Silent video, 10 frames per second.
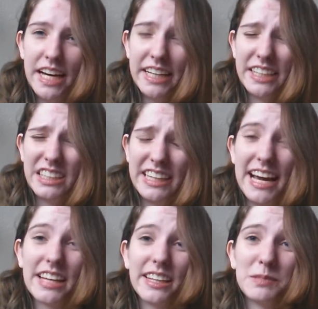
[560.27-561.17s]
a young
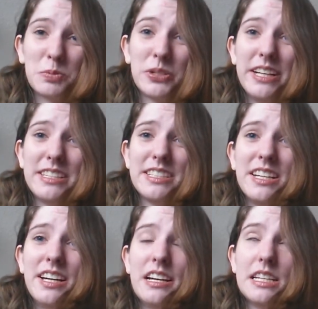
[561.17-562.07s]
Catholic priest,
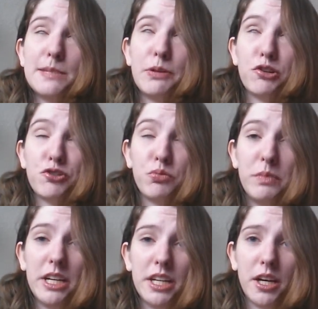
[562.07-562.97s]
a spiritual
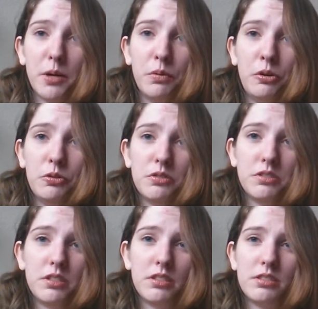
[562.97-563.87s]
medium who's
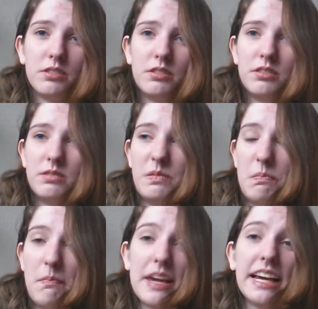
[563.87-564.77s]
just
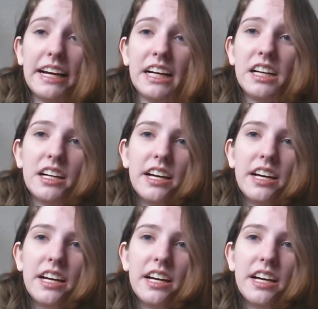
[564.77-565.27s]
mean,